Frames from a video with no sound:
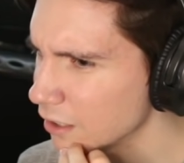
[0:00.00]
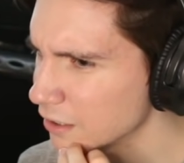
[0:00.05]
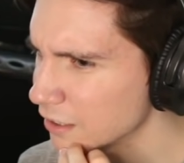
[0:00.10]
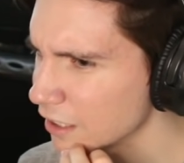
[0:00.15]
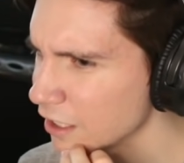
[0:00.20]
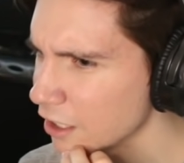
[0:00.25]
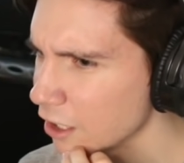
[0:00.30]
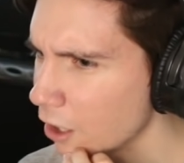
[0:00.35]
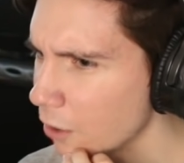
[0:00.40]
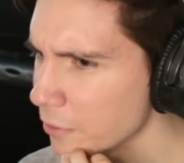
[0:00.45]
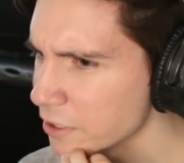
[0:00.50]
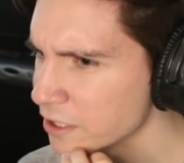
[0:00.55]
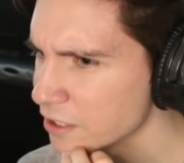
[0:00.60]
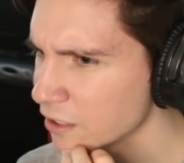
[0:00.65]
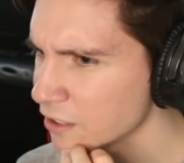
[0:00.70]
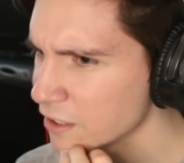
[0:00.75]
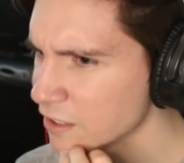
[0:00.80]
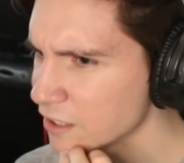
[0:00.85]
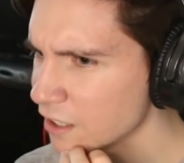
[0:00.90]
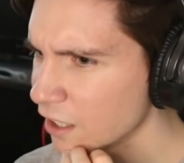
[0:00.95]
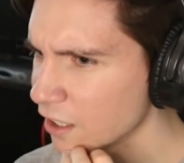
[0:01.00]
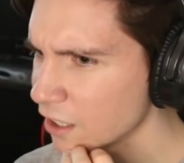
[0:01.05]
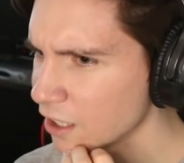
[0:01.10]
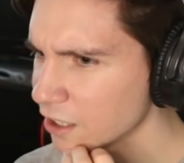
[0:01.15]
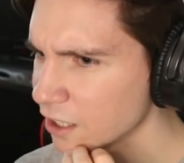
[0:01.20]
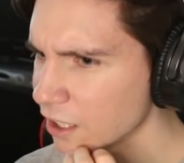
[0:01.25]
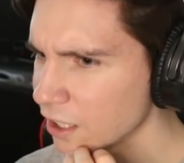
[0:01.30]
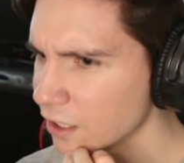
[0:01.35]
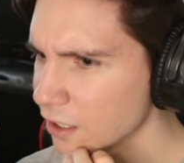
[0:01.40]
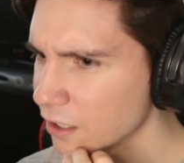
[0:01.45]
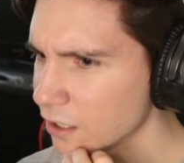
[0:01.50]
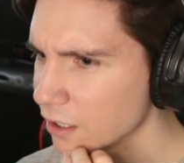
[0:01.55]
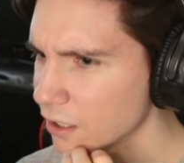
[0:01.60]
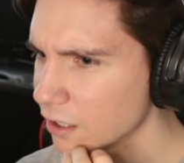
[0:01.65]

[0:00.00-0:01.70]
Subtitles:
Did he always start the song like that?